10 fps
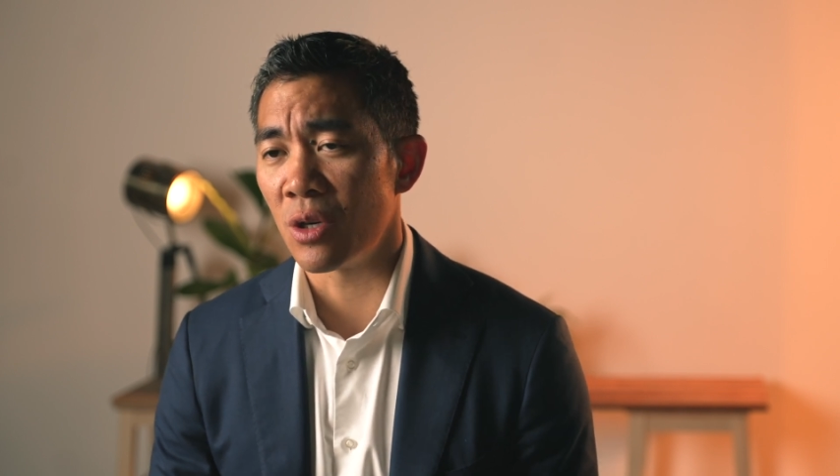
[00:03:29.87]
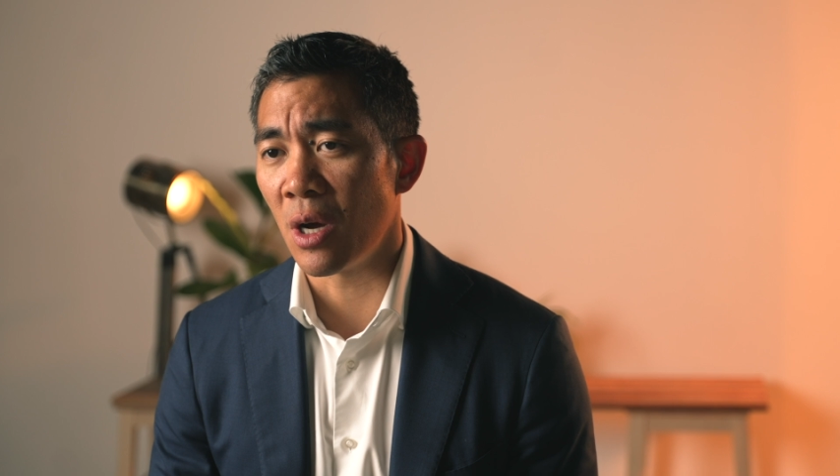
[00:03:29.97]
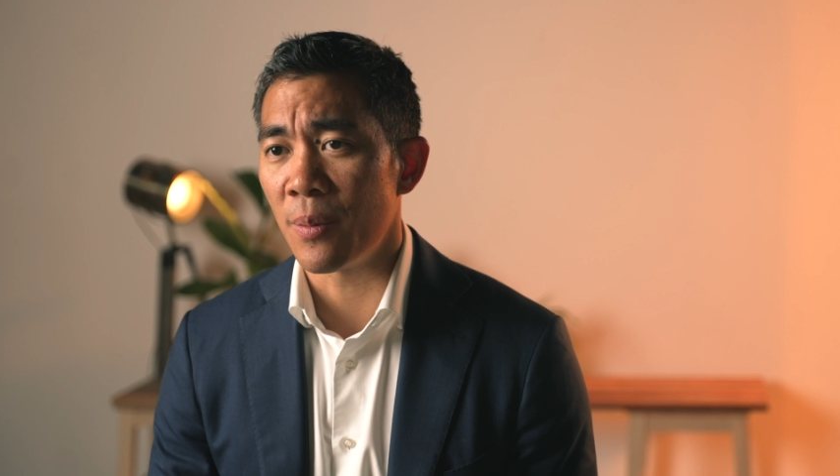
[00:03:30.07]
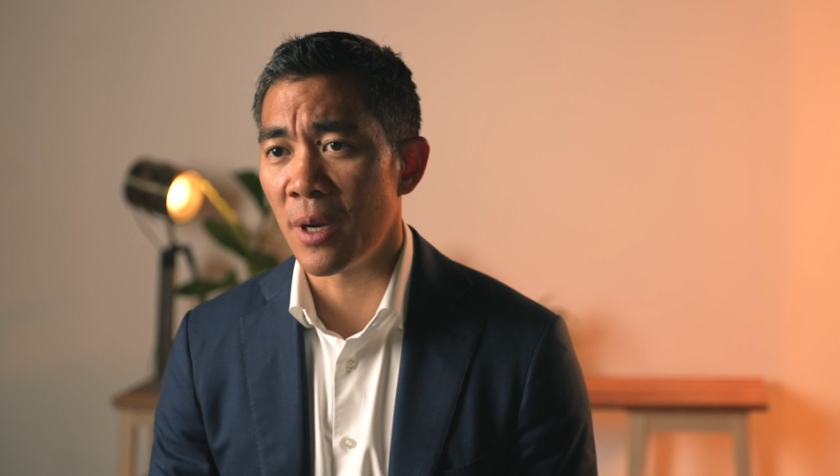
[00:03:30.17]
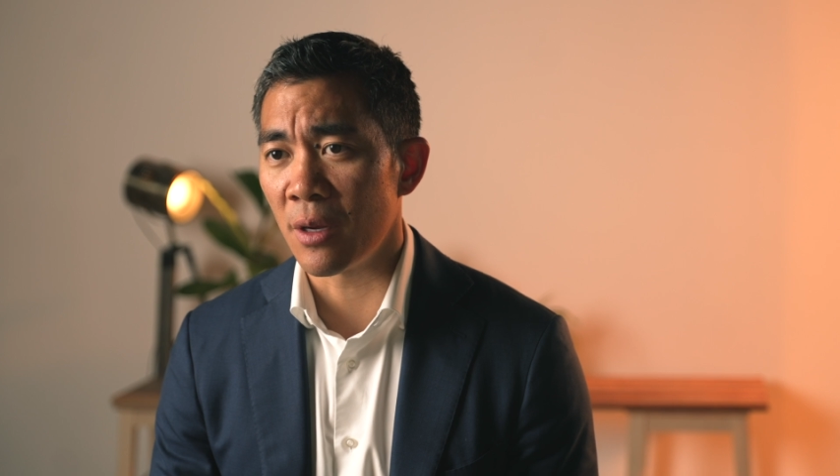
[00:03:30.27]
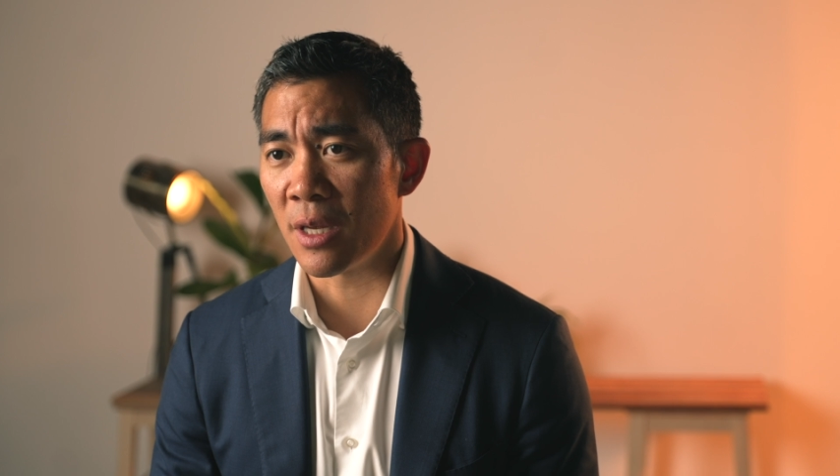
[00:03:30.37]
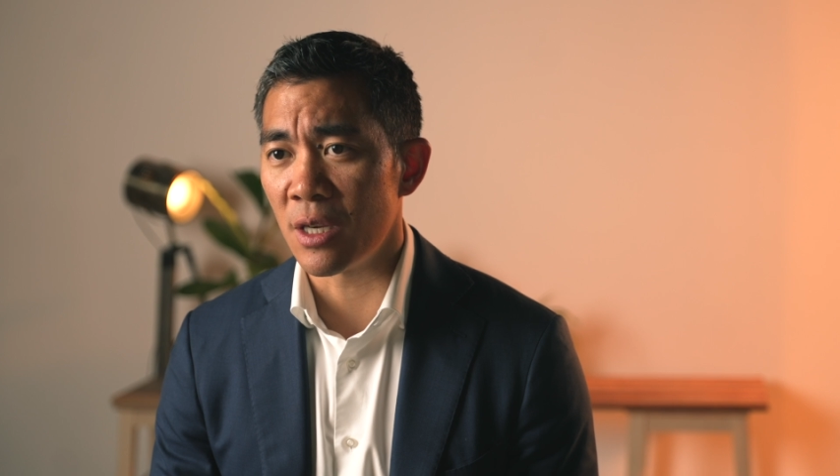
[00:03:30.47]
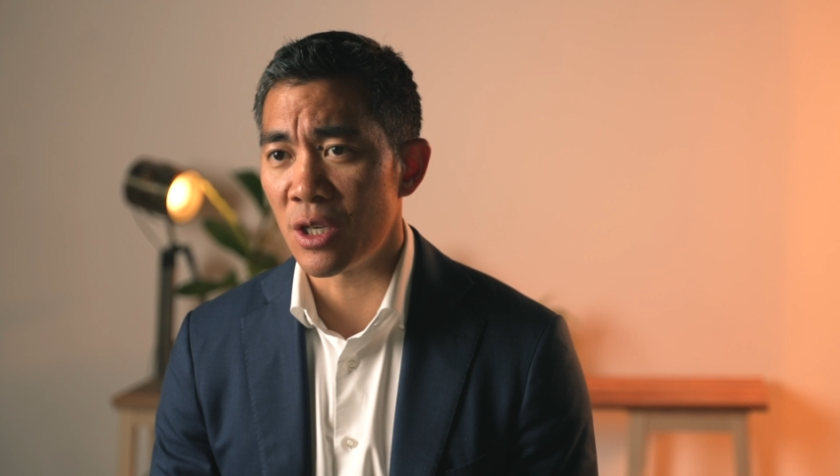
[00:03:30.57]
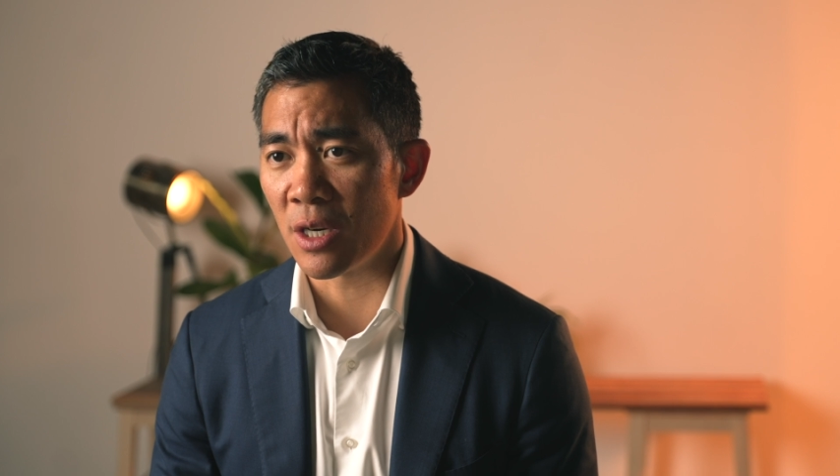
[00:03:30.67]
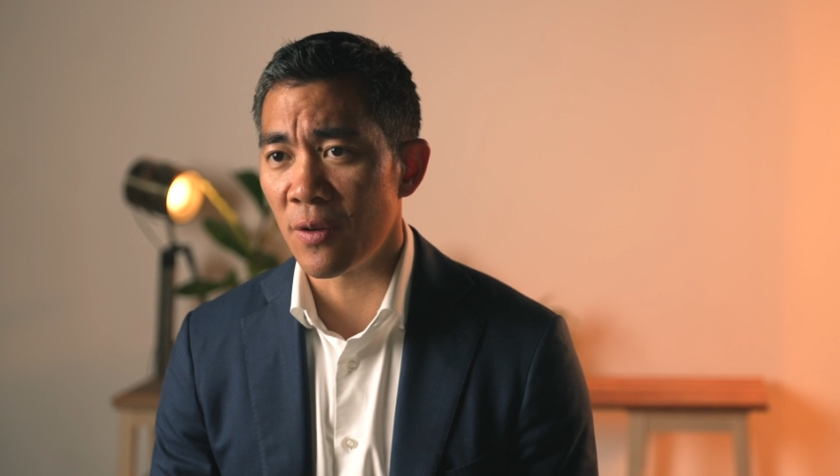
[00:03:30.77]
not be on the
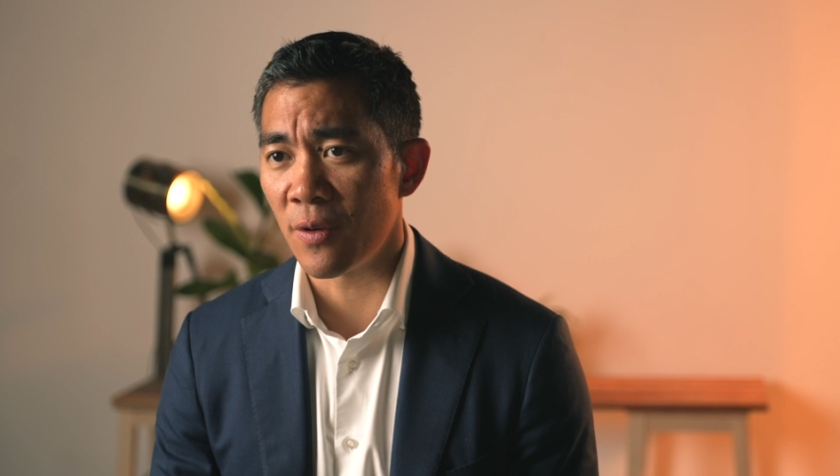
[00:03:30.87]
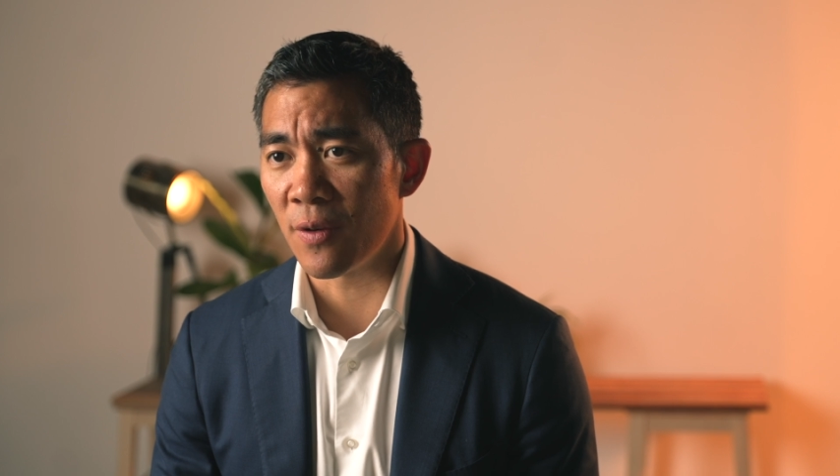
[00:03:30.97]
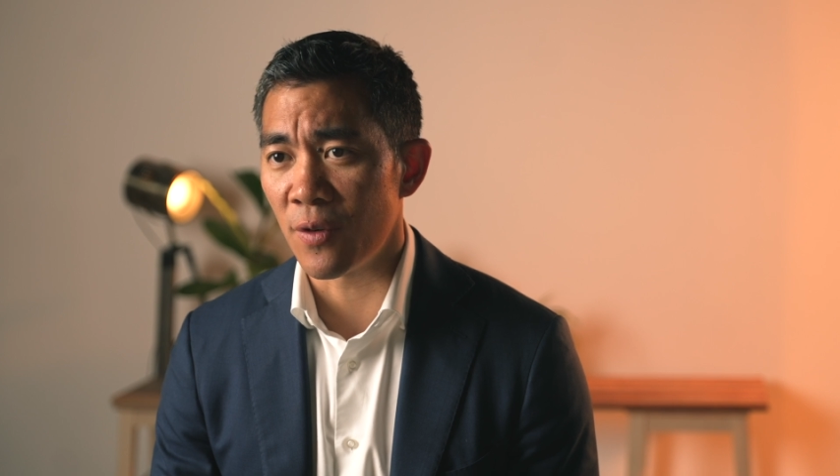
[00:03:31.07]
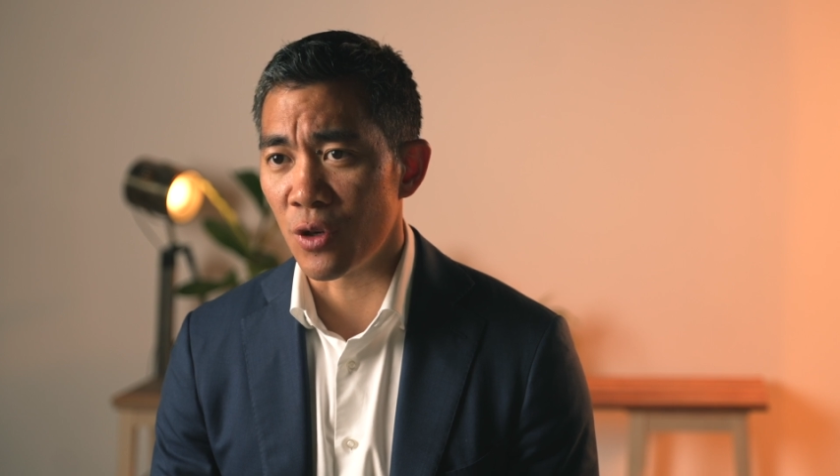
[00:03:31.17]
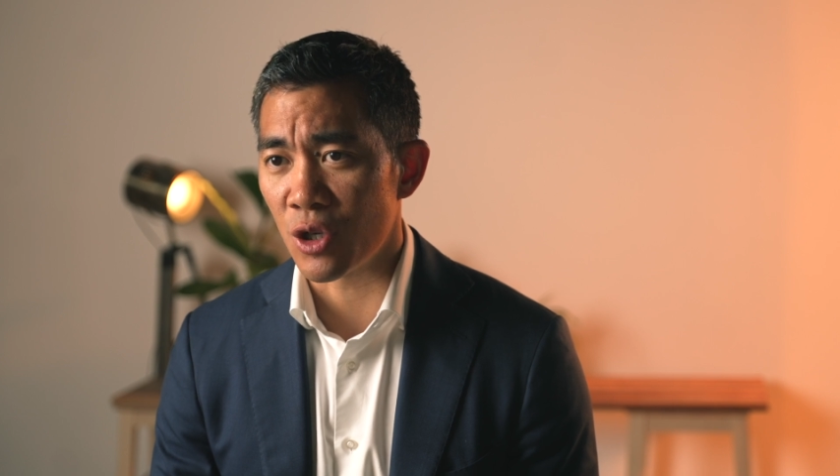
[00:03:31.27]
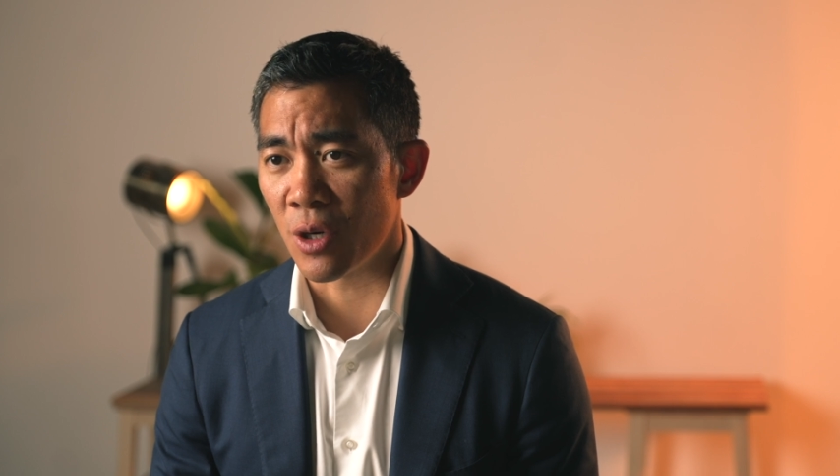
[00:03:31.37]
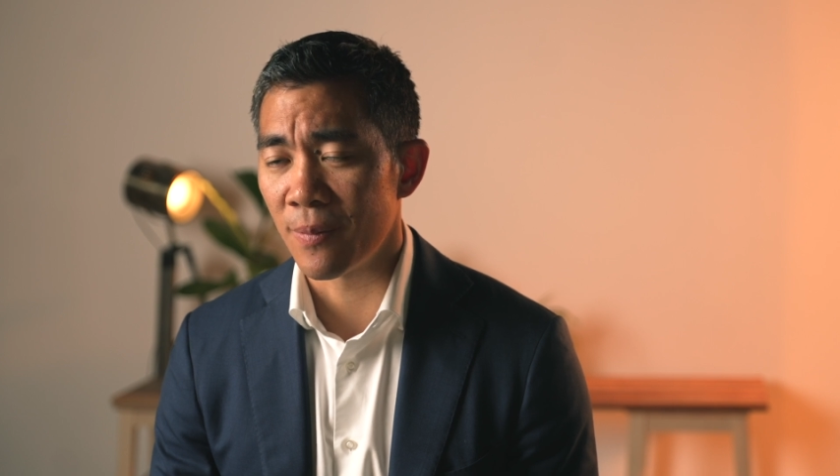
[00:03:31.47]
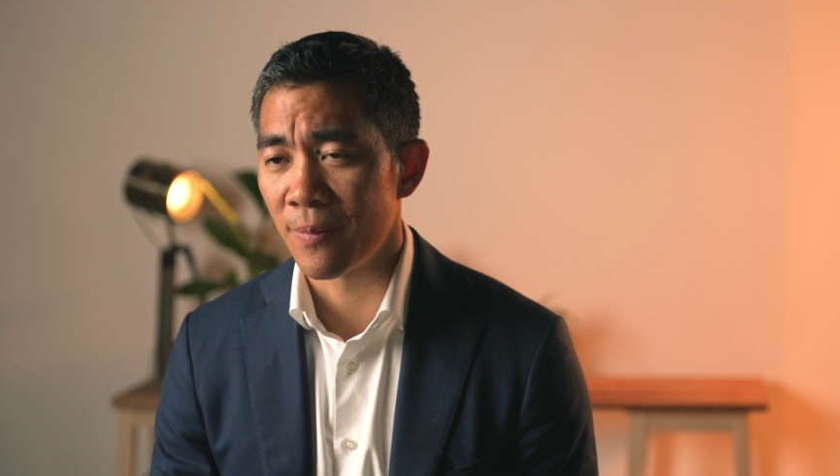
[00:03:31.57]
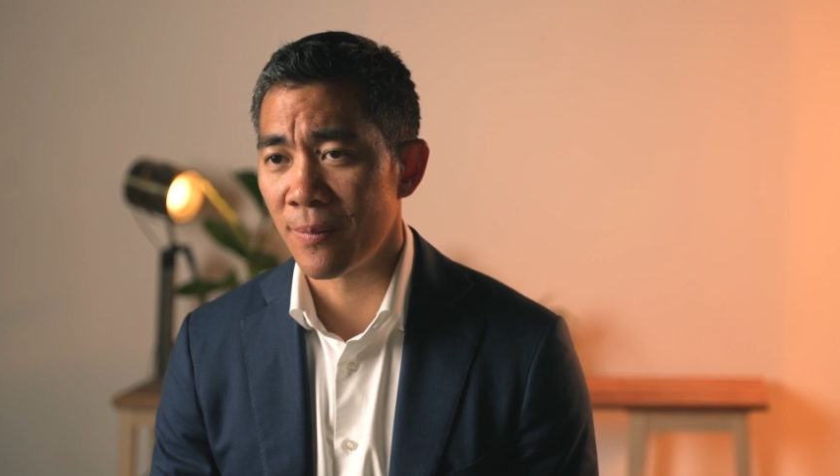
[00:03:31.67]
agenda for the future.